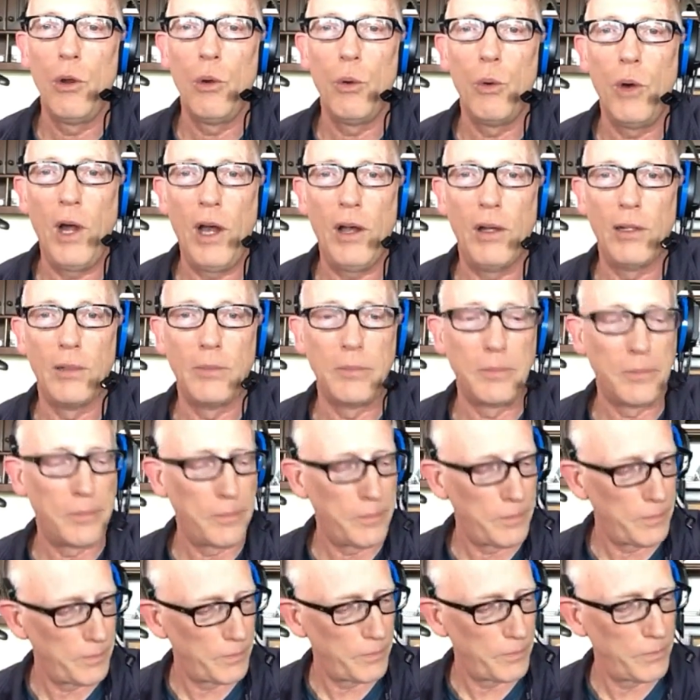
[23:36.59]
Well,
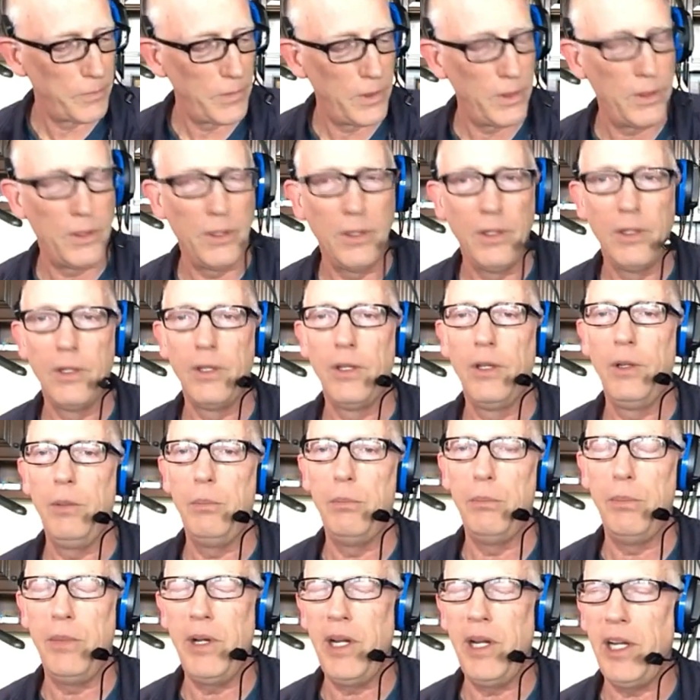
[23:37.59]

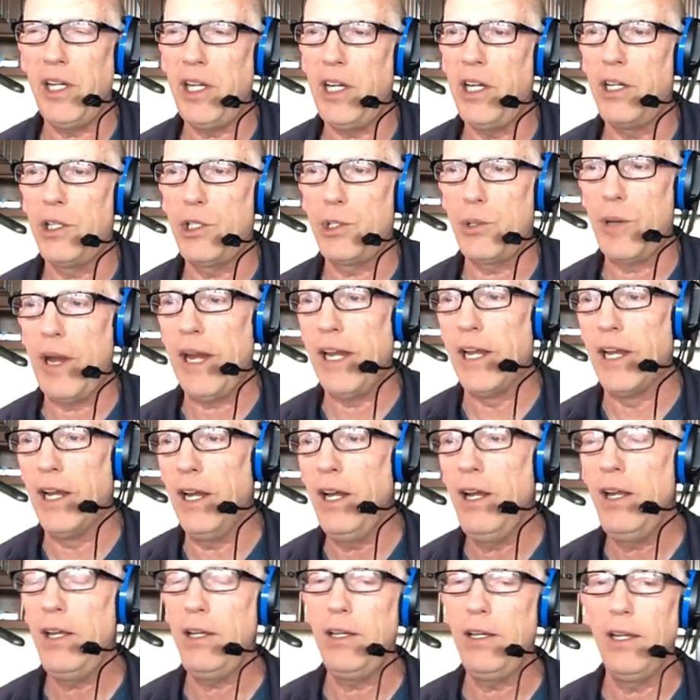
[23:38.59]
media
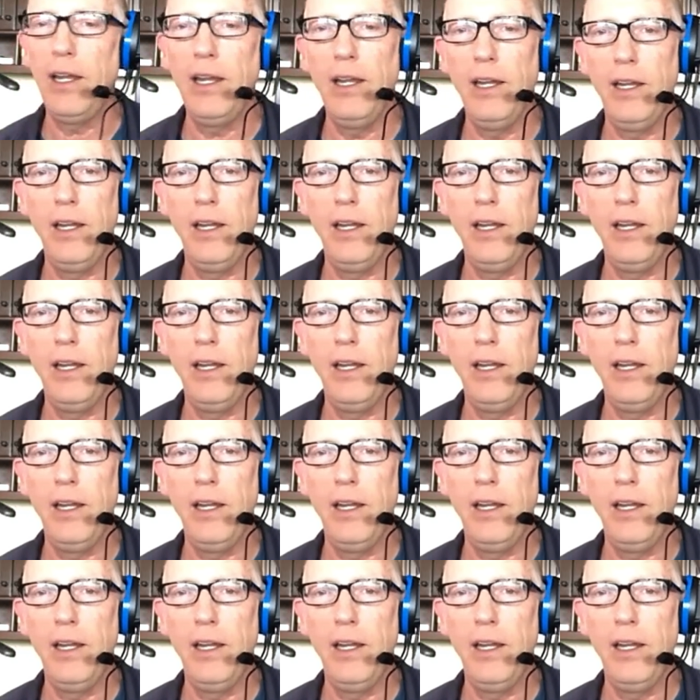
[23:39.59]
training